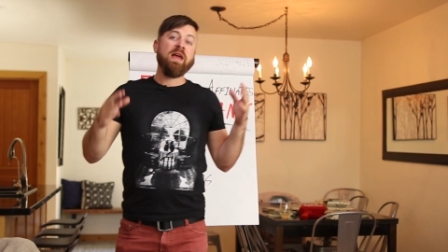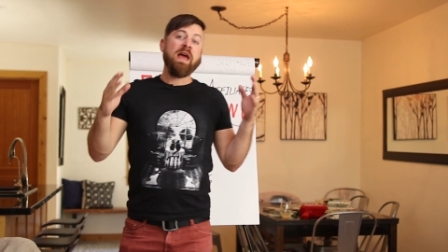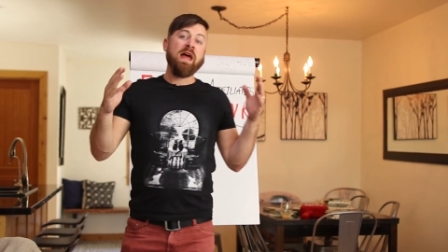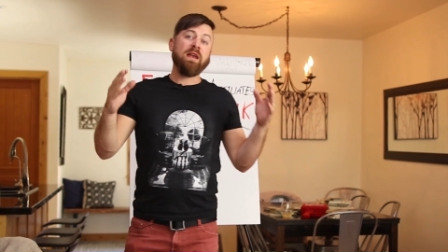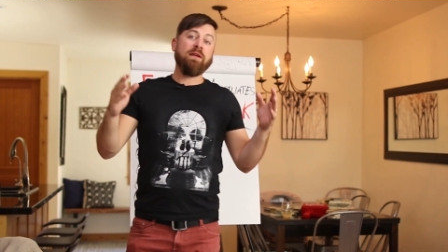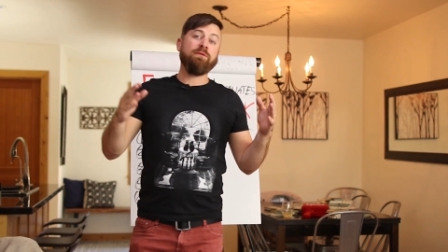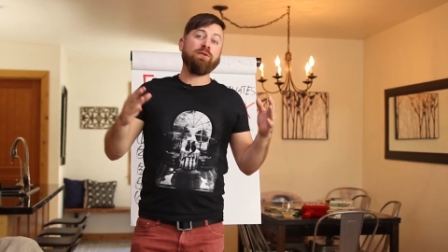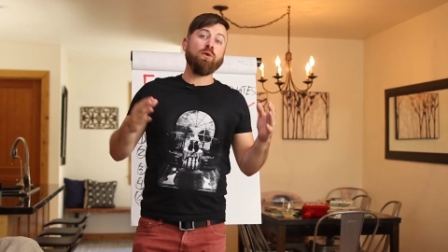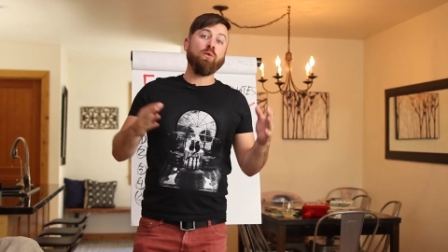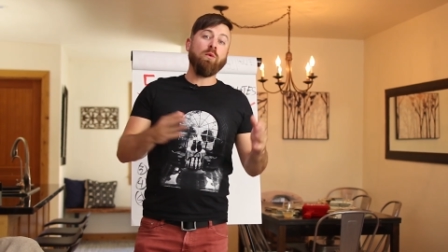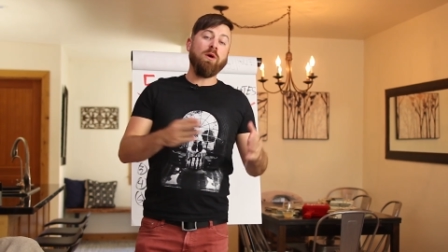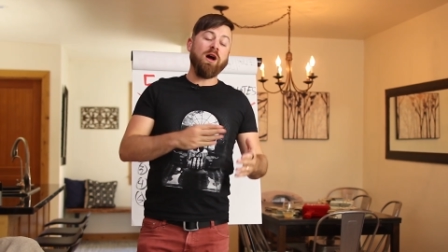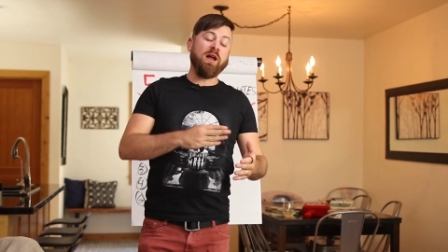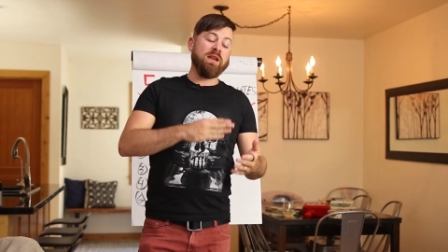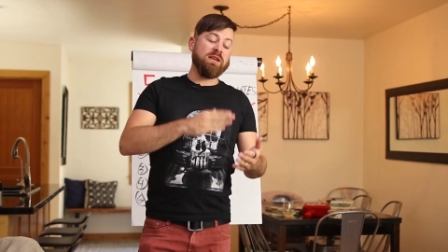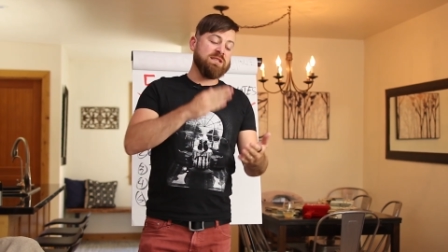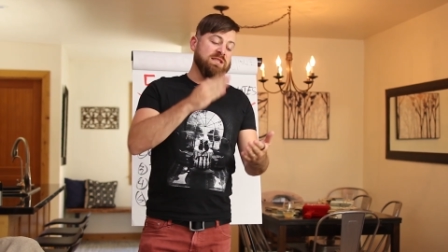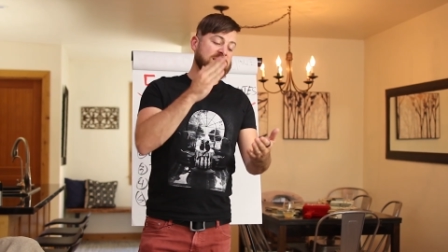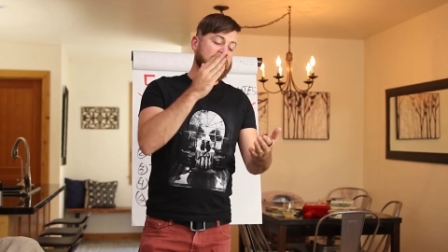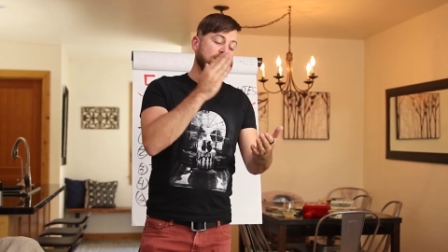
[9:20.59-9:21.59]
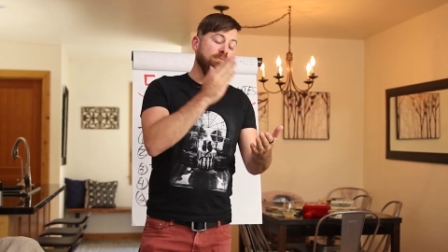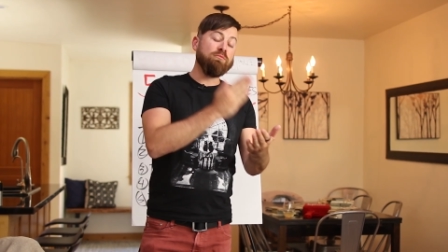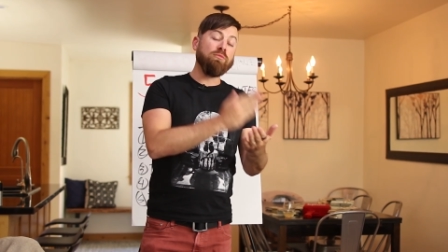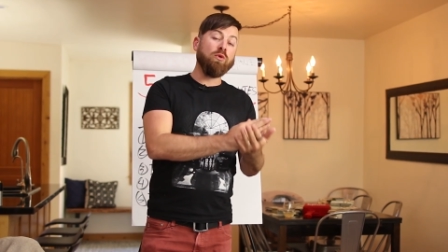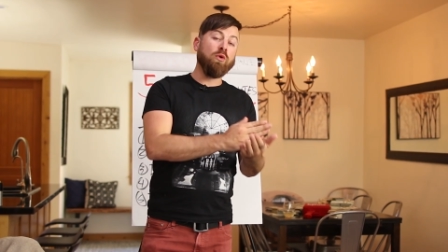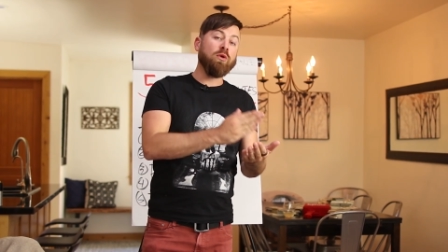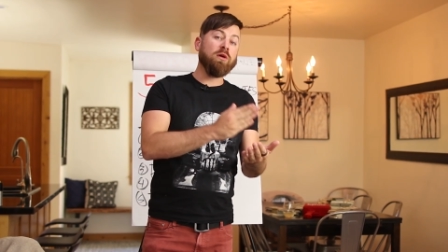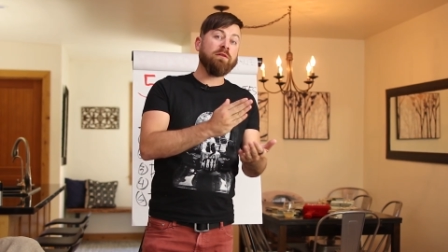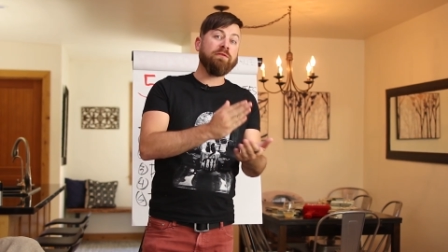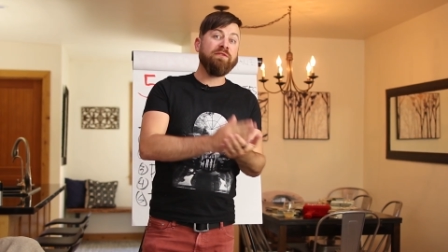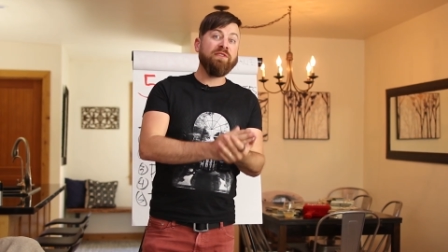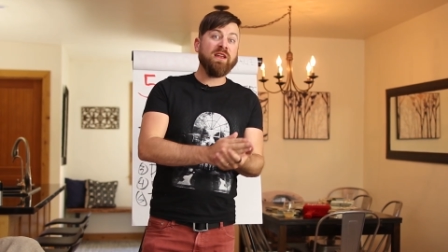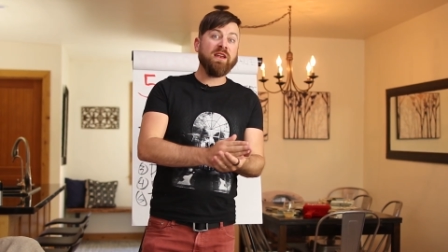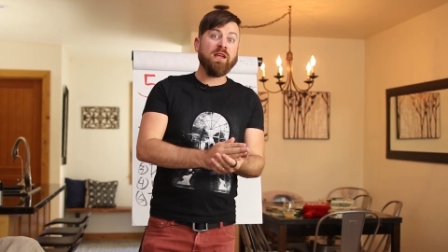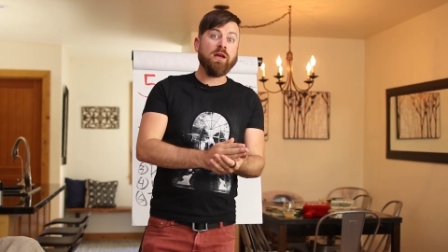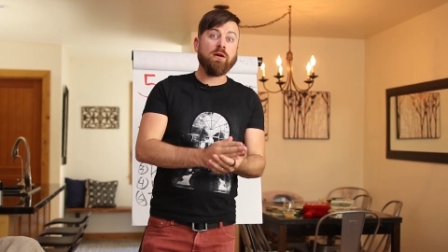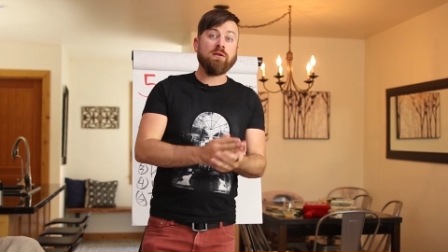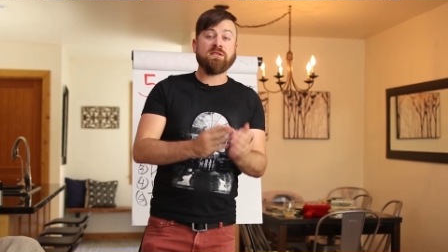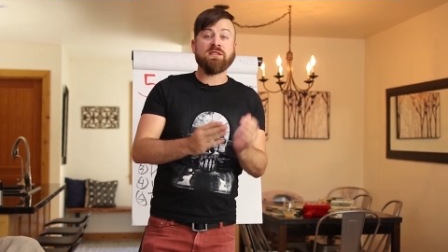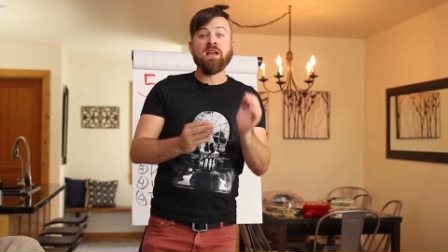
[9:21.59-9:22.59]
And if you want to see more
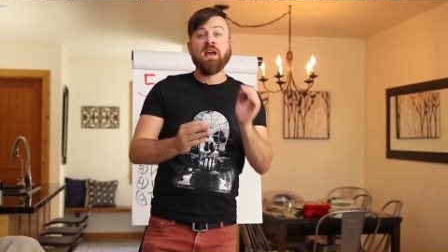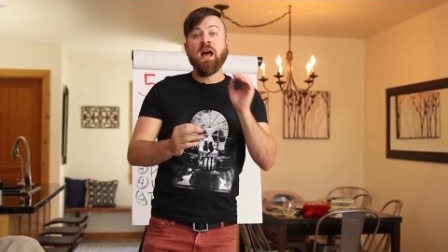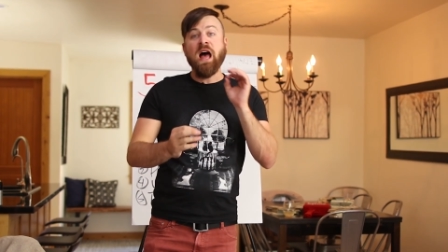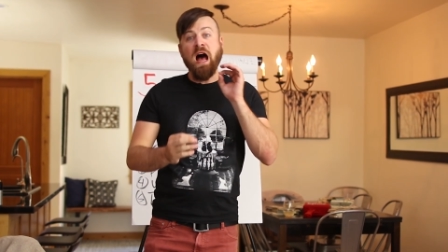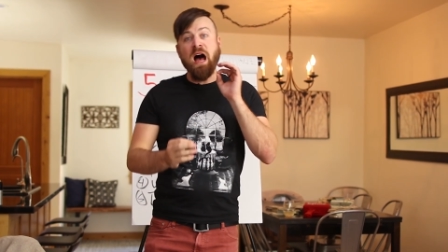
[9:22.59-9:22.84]
videos